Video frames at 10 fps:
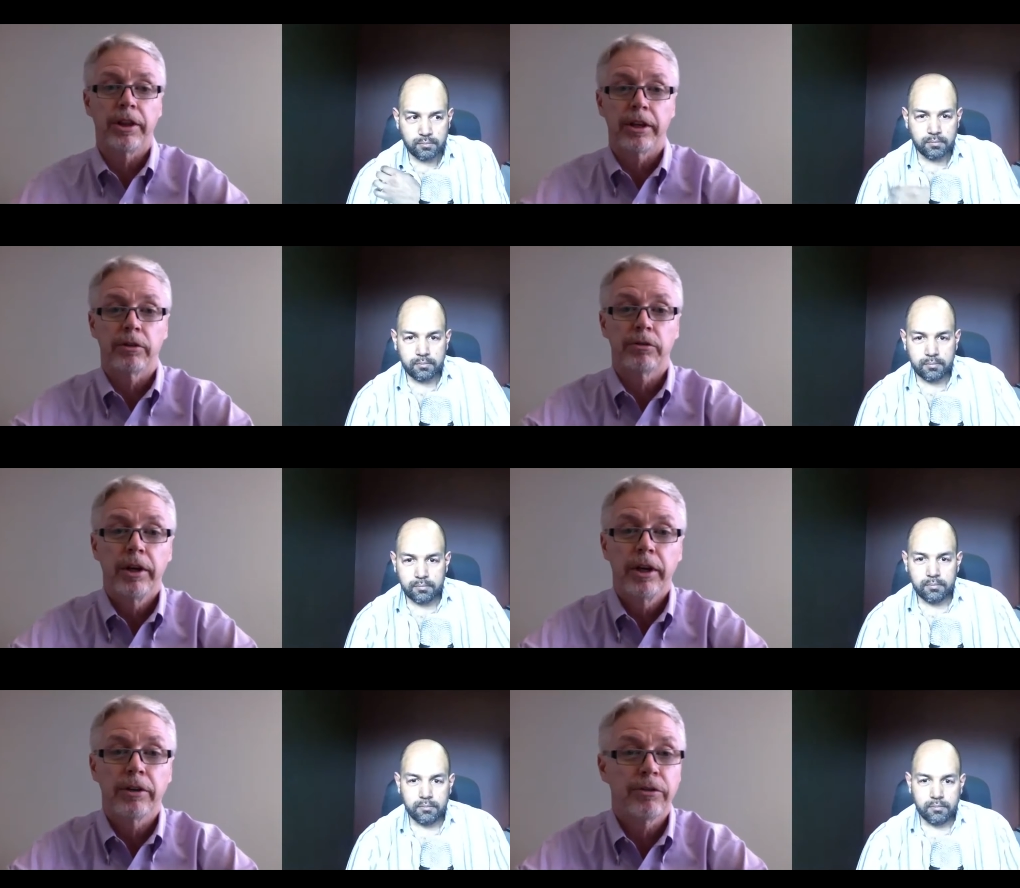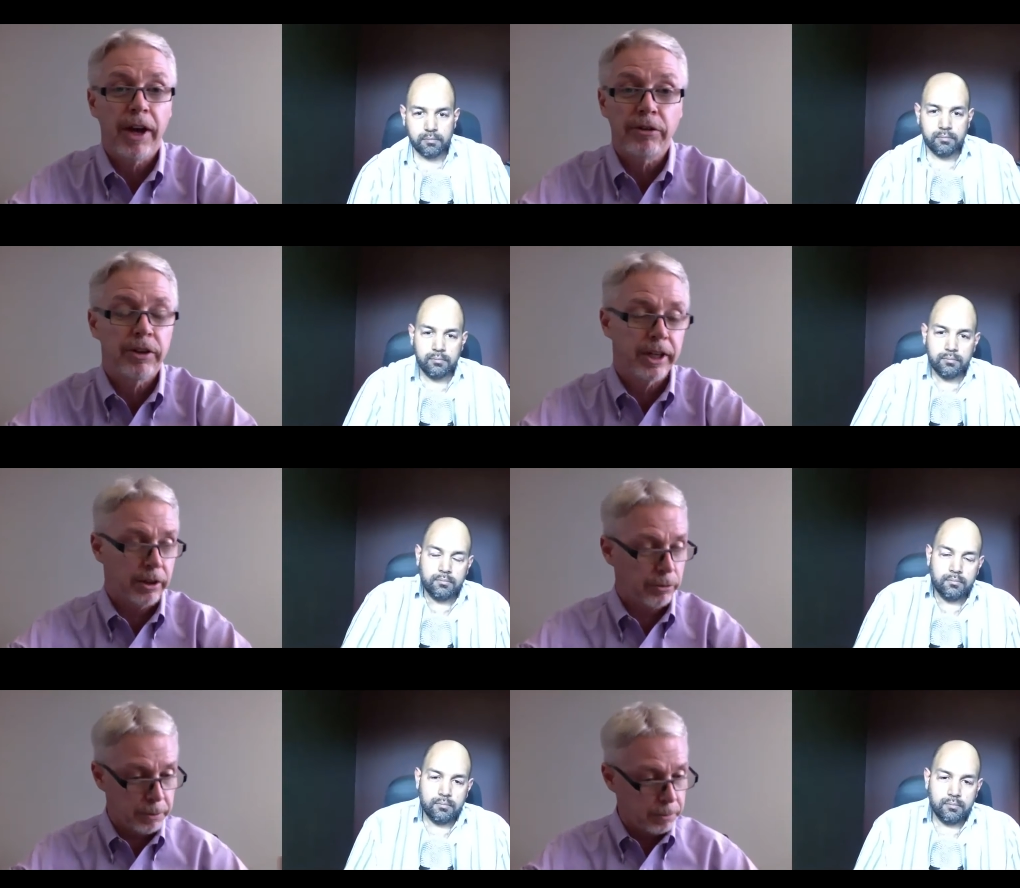Speaker 1: things. And it's fascinating
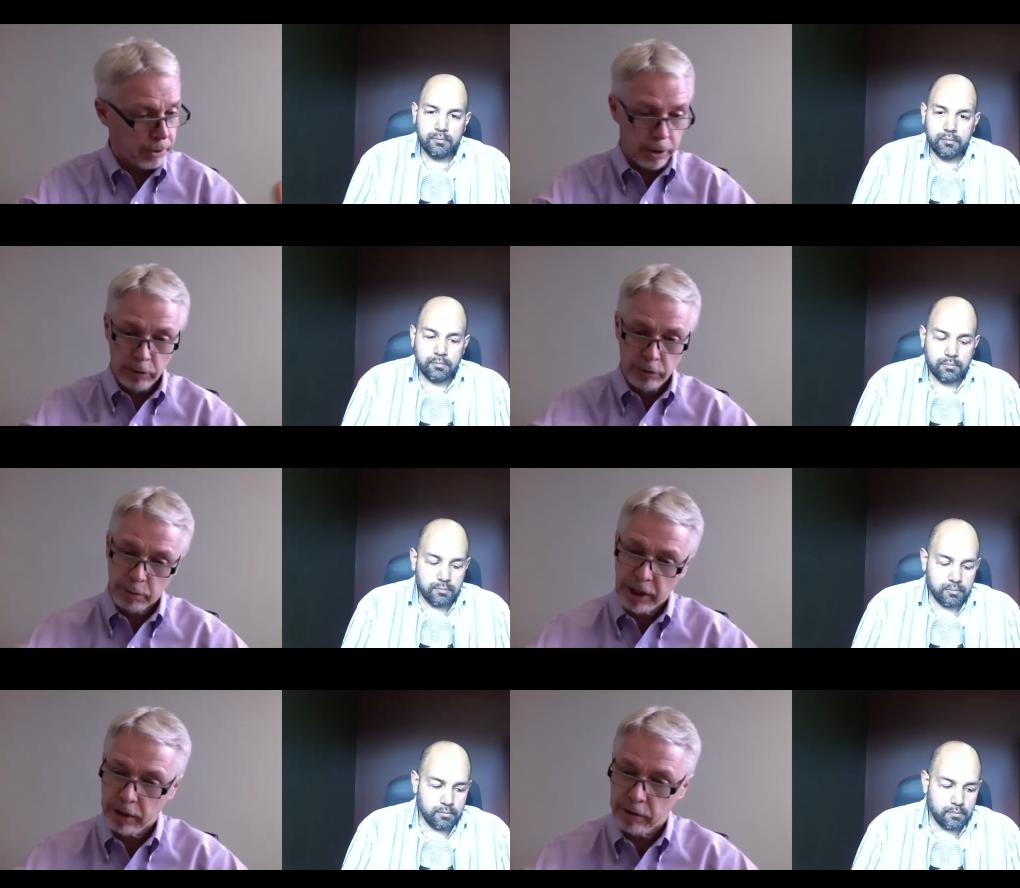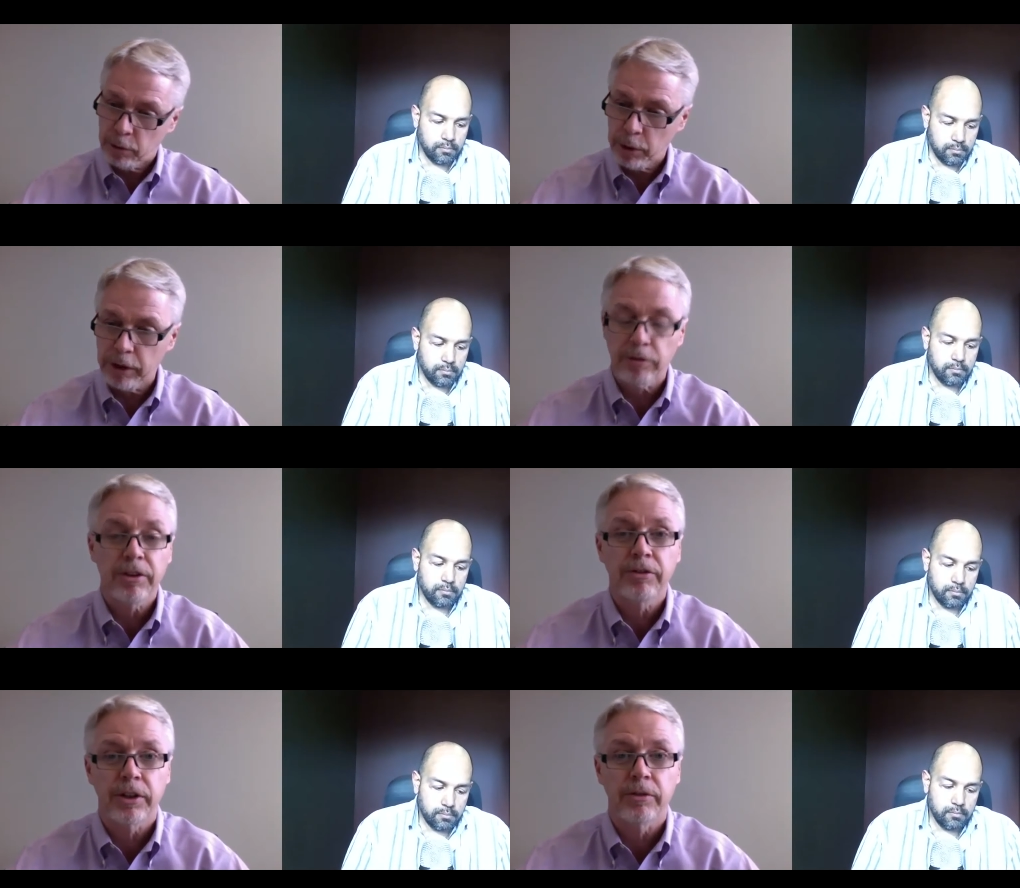because people can go from ten to forty or
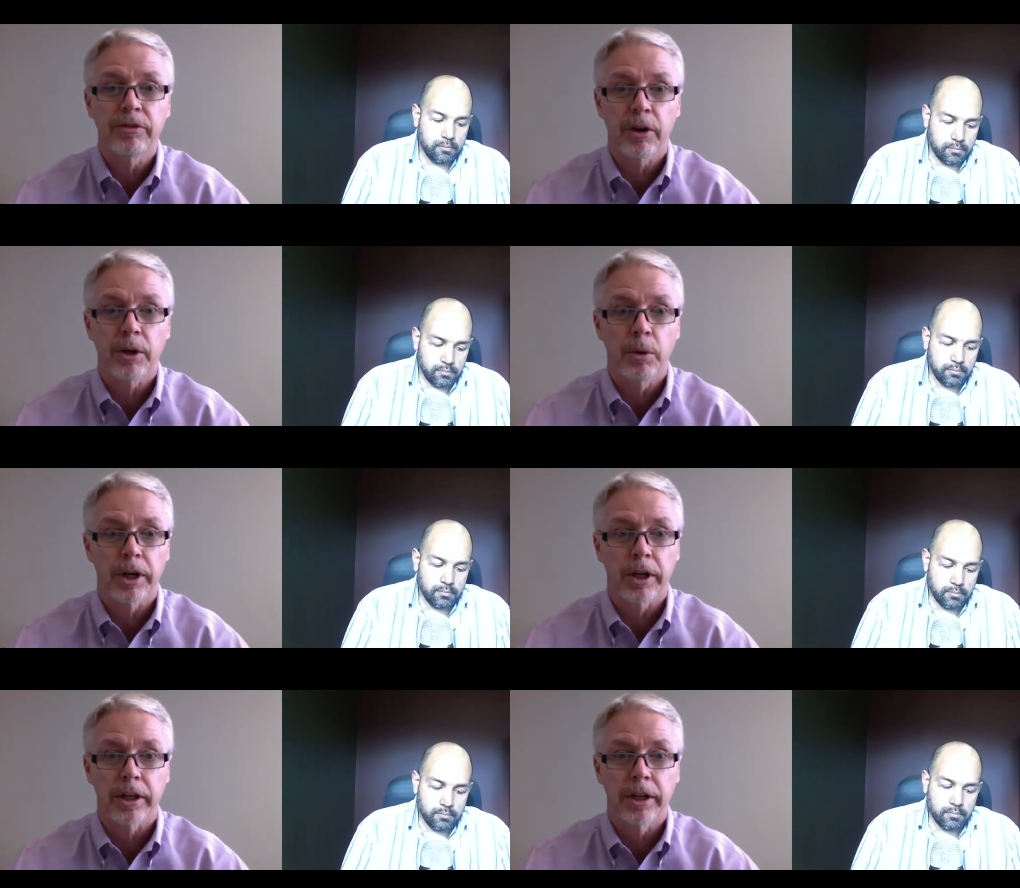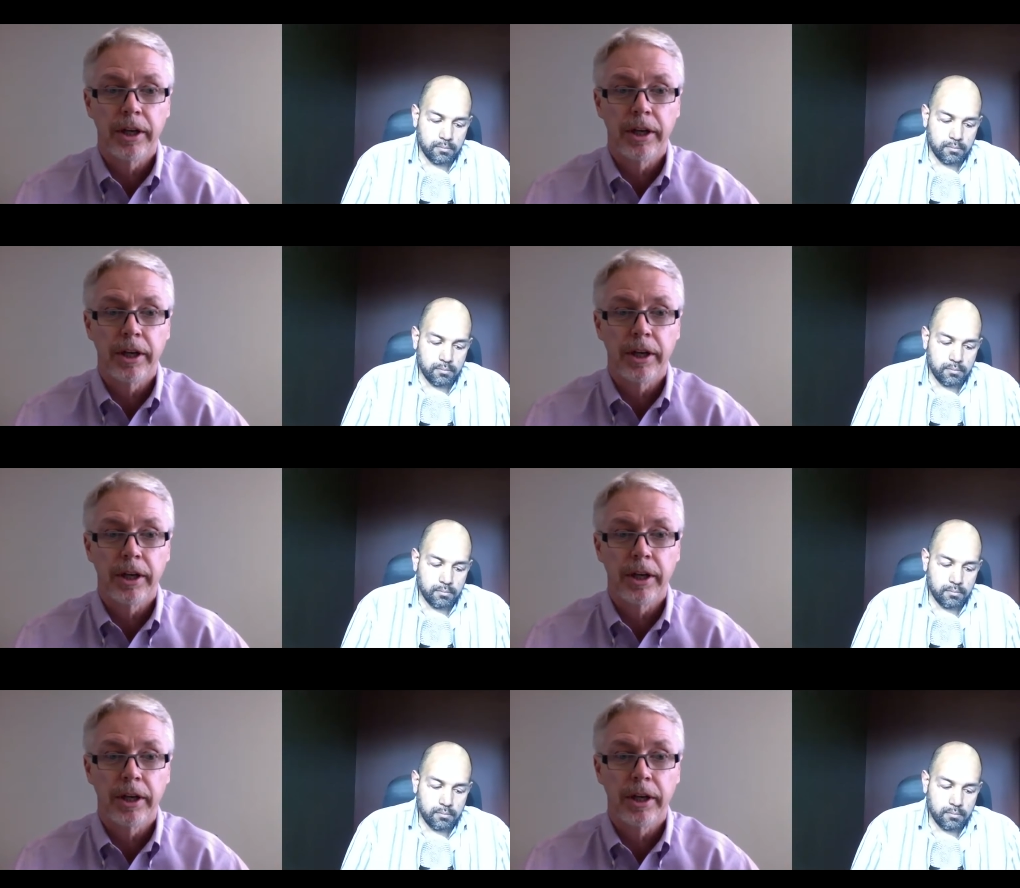fifty fairly quickly.